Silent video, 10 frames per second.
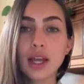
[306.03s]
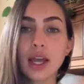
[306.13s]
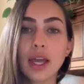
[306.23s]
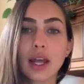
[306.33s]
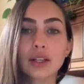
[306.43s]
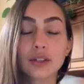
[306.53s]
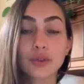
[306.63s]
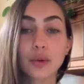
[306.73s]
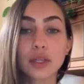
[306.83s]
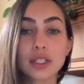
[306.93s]
And I look
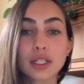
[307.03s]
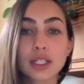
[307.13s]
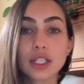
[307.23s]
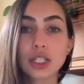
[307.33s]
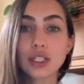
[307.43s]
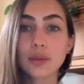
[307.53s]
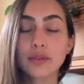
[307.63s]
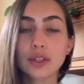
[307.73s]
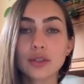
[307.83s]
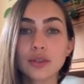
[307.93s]
forward to teaching some of
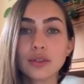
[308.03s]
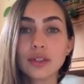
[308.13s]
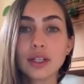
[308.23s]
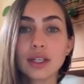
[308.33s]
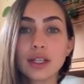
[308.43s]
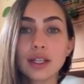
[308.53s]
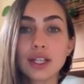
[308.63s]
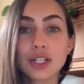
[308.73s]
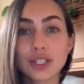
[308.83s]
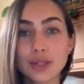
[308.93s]
you
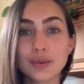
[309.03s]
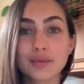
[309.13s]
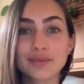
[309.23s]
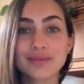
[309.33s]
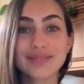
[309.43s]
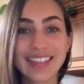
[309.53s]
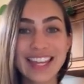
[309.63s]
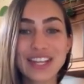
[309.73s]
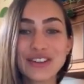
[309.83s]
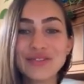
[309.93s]
here soon.
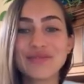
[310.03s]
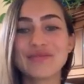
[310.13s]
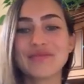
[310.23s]
Thank you.